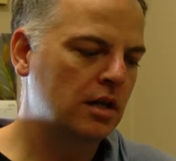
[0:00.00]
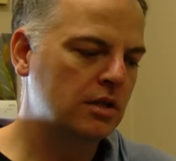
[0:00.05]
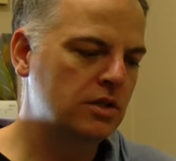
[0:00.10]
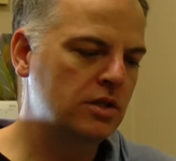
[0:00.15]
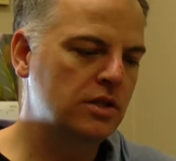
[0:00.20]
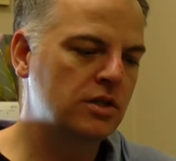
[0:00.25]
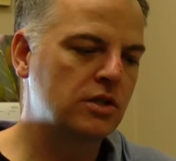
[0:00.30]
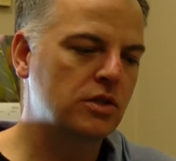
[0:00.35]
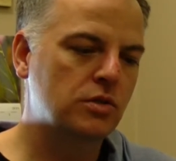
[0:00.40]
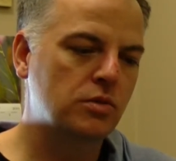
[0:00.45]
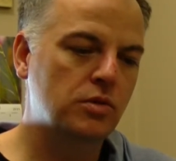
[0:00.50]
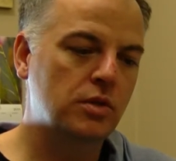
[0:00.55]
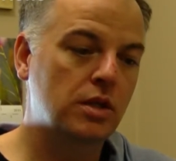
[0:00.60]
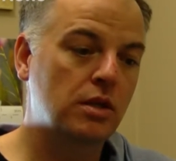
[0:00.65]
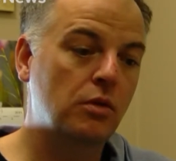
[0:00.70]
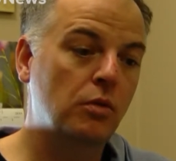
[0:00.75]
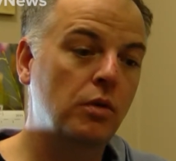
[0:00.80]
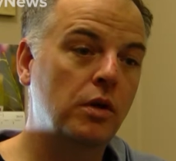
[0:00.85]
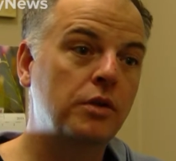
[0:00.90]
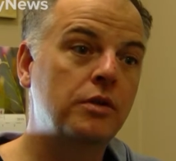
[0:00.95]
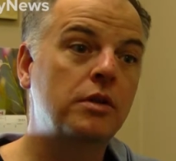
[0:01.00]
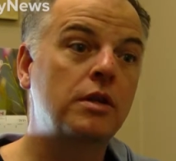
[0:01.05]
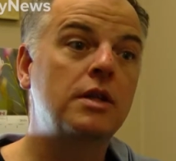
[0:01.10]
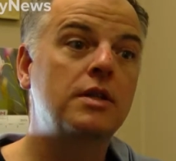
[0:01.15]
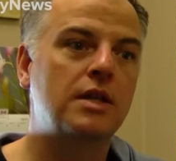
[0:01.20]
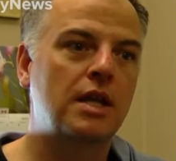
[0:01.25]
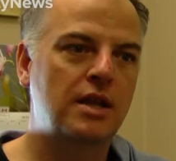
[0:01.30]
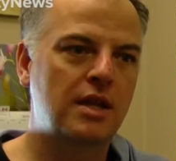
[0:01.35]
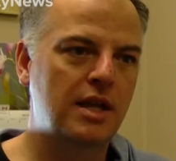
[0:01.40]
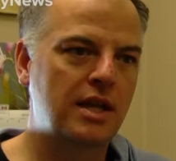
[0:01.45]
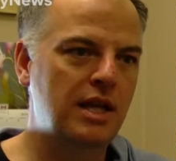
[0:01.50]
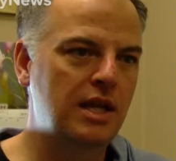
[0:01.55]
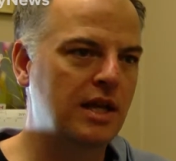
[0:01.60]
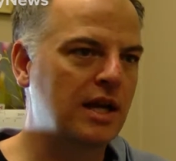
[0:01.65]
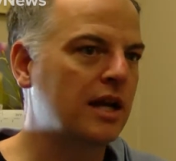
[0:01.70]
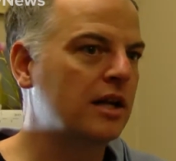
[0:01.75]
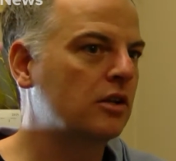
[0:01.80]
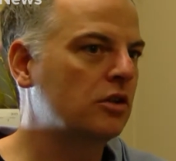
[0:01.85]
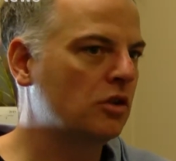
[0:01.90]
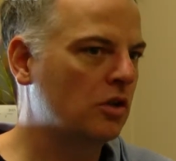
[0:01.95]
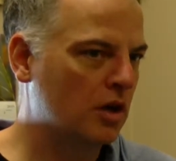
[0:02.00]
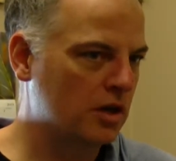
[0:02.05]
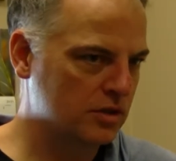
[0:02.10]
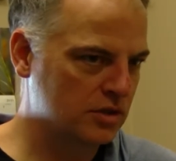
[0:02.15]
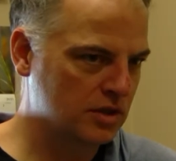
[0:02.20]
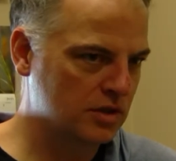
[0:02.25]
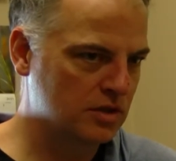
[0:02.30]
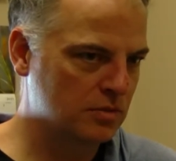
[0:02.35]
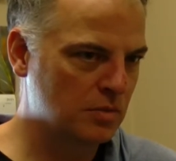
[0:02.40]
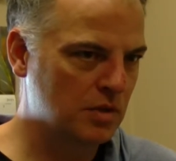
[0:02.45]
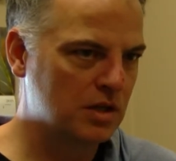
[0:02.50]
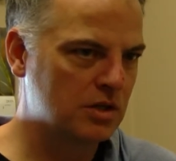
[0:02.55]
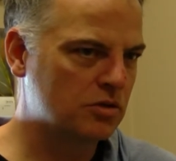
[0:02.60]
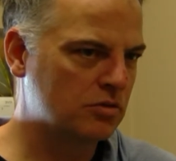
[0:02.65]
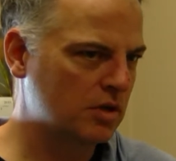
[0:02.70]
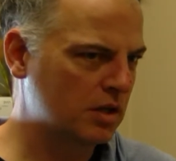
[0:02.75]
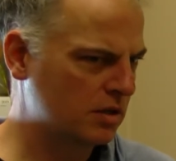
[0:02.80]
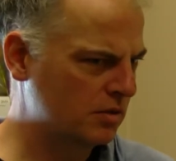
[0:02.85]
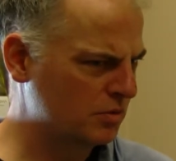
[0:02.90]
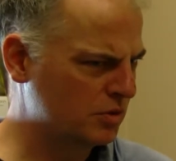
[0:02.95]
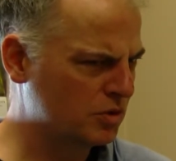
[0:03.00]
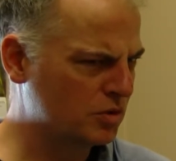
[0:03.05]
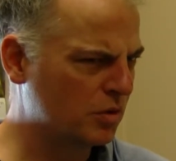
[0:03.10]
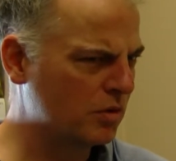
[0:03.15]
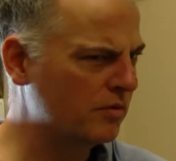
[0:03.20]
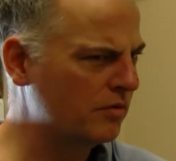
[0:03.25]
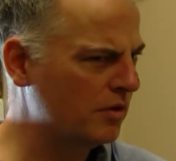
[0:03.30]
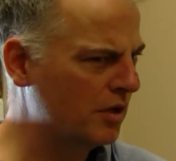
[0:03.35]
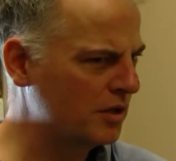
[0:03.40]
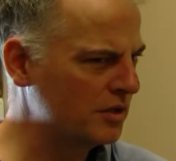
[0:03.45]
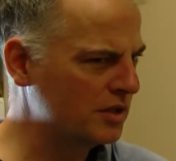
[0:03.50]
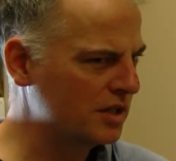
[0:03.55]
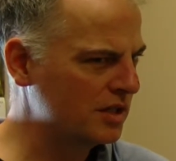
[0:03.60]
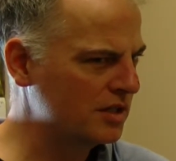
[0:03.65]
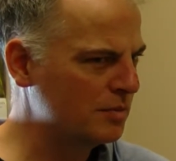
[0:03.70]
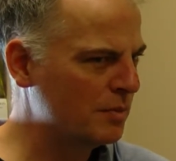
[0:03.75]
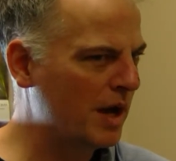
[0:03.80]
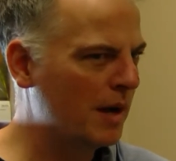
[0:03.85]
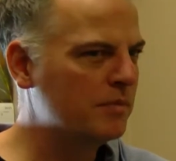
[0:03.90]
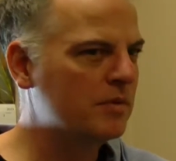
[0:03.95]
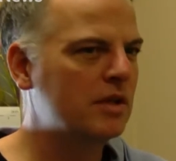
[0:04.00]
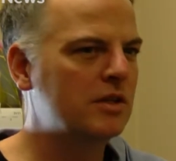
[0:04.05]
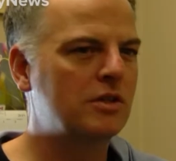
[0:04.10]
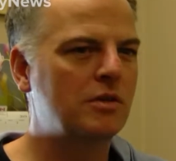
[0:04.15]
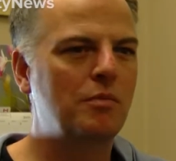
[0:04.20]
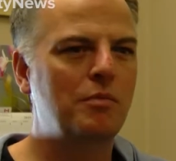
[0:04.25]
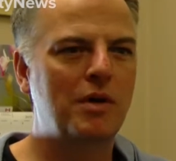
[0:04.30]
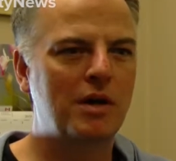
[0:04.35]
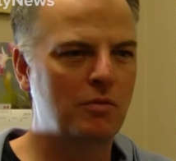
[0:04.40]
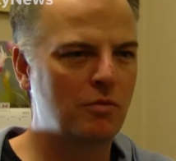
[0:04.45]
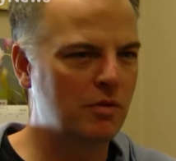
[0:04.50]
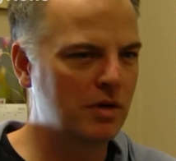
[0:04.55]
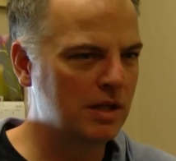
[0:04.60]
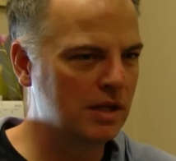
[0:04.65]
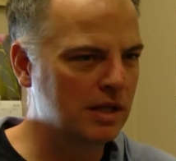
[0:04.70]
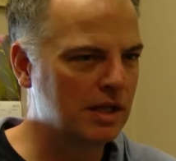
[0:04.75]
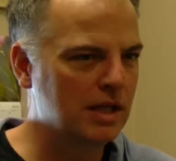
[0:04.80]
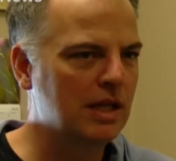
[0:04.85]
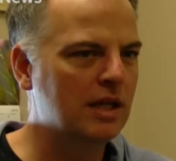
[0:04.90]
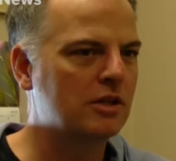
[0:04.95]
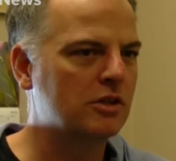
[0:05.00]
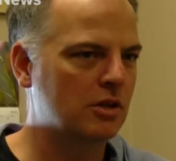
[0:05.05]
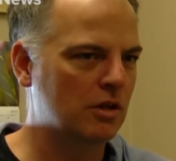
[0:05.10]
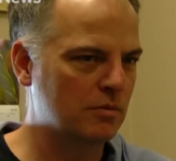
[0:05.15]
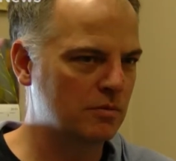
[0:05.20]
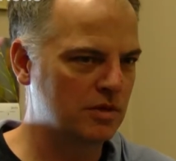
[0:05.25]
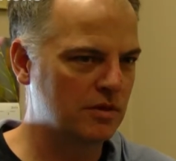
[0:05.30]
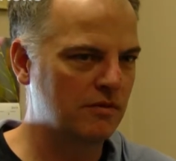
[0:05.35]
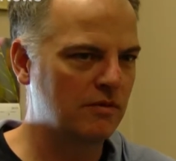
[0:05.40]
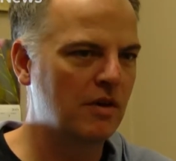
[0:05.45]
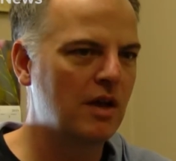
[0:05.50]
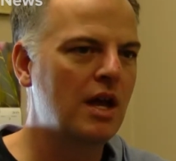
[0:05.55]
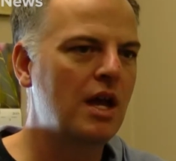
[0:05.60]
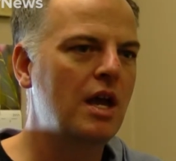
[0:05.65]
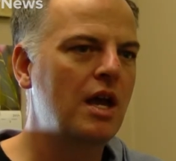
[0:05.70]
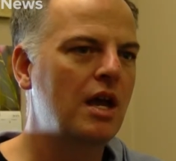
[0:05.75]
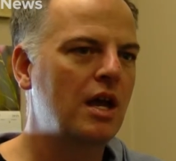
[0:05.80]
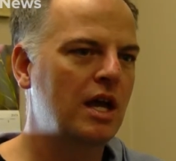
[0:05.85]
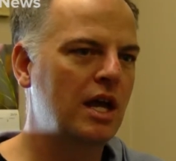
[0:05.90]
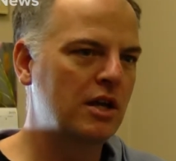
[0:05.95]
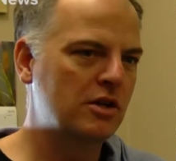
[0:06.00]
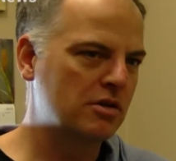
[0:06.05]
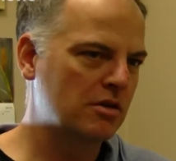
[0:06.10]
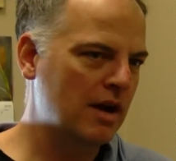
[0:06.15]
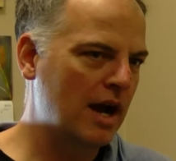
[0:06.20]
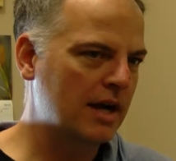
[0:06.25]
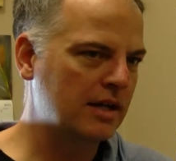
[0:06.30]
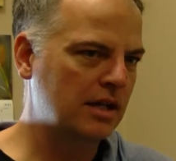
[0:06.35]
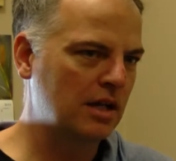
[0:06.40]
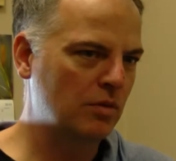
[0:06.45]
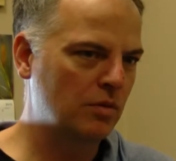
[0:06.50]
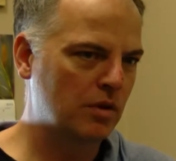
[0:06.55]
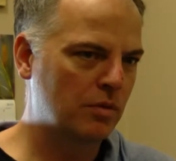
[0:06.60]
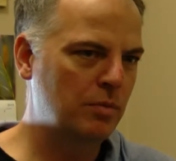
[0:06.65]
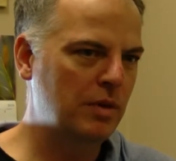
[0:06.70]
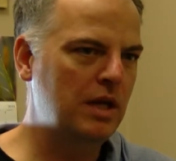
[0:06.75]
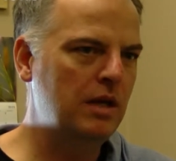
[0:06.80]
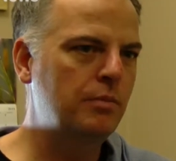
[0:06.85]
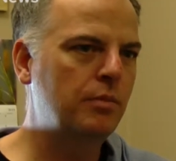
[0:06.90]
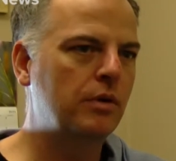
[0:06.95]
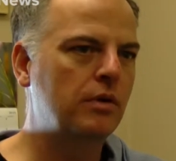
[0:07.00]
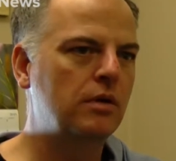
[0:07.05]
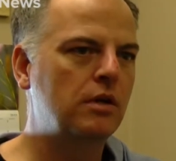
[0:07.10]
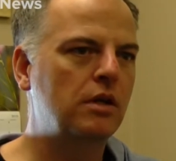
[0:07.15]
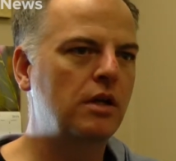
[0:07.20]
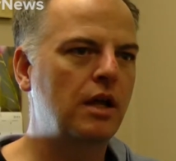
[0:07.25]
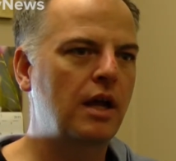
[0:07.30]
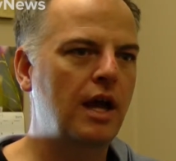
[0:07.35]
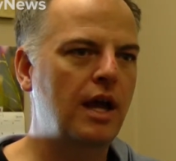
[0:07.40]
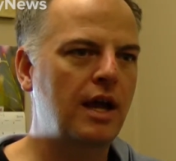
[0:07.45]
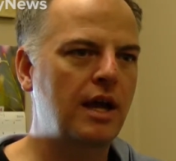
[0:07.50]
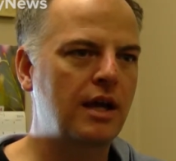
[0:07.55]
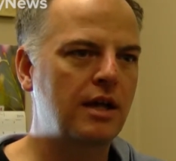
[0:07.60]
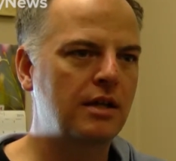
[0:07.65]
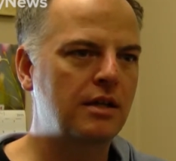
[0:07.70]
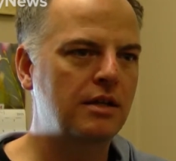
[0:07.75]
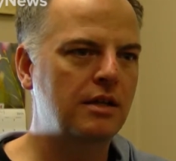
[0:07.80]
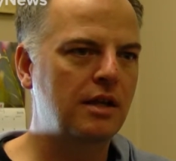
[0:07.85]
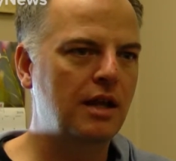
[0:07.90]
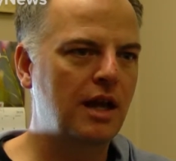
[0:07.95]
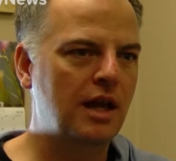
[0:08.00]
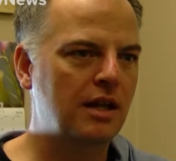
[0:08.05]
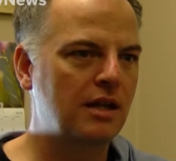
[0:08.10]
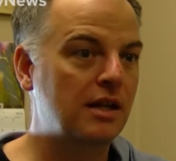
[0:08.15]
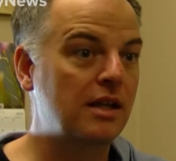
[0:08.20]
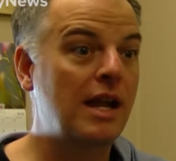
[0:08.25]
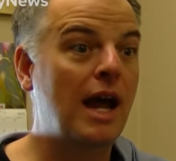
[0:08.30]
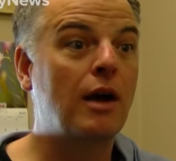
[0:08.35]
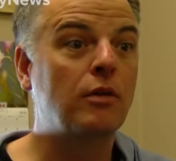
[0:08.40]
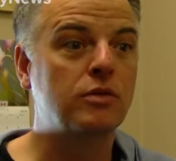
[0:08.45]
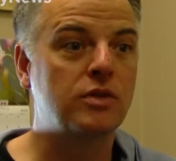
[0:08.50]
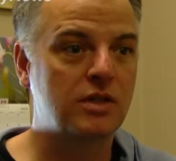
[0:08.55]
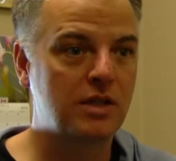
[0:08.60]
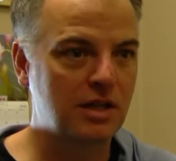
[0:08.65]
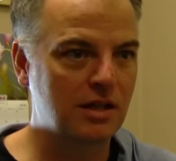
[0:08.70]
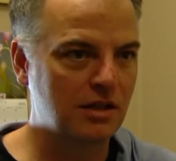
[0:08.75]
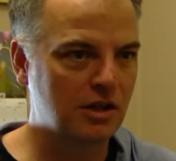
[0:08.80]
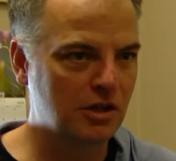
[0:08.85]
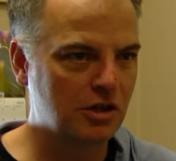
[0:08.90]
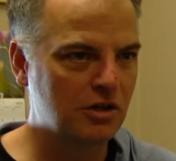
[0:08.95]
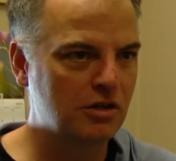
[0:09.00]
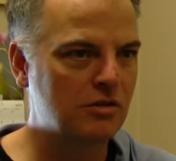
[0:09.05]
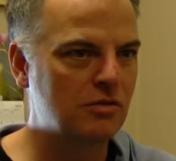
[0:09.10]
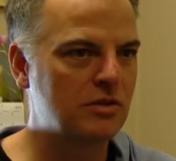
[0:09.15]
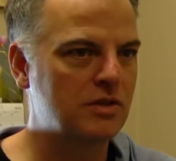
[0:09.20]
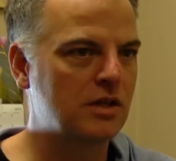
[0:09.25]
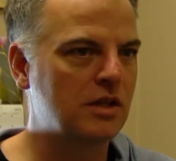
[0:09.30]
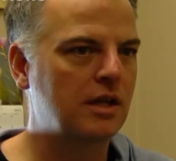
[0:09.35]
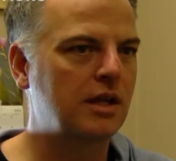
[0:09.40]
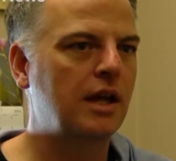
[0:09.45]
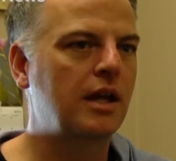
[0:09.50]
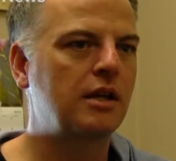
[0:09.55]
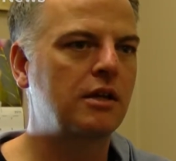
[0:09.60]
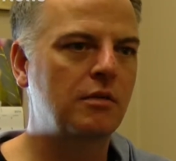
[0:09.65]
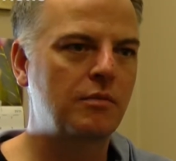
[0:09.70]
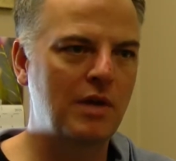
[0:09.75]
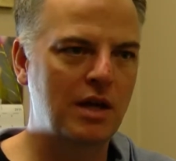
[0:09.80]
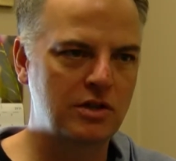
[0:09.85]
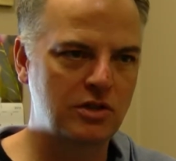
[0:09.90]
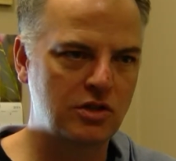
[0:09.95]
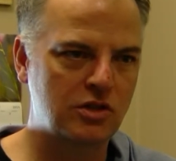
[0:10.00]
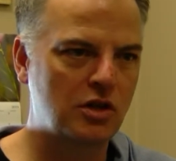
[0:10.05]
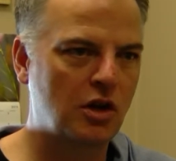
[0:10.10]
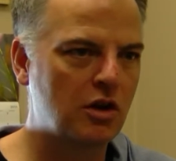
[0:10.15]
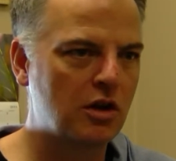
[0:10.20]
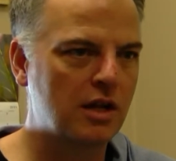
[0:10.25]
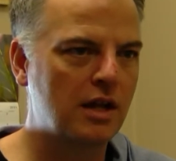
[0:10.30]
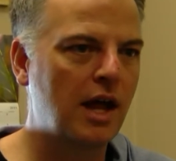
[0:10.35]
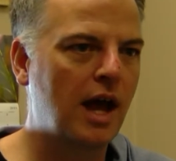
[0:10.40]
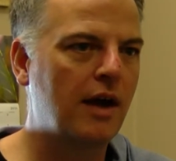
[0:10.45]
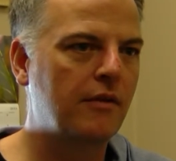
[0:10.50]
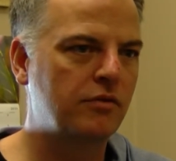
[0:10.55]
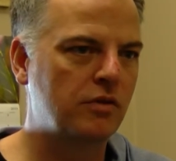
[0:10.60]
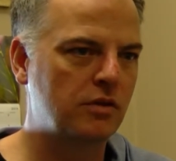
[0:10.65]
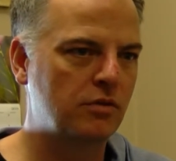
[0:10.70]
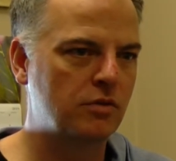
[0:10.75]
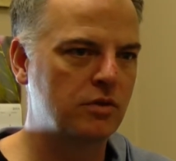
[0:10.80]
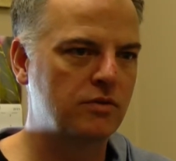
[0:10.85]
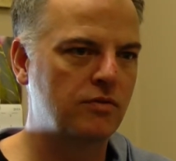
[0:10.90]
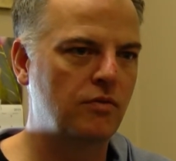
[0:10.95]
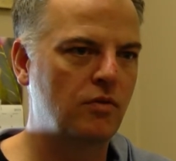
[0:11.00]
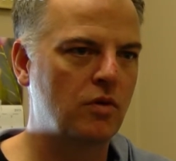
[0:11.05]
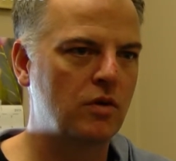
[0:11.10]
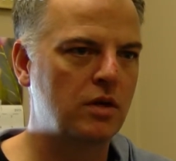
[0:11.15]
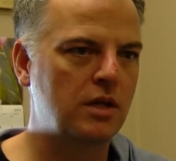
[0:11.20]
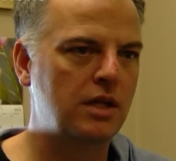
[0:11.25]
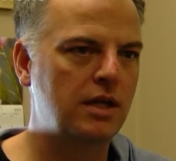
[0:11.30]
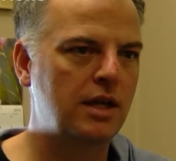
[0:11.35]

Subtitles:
Jesus was in the wilderness, and then he kind of launched his ministry. It was sort of launched as baptism, but really in terms of interacting with people and announcing the good news of the kingdom that started after those 40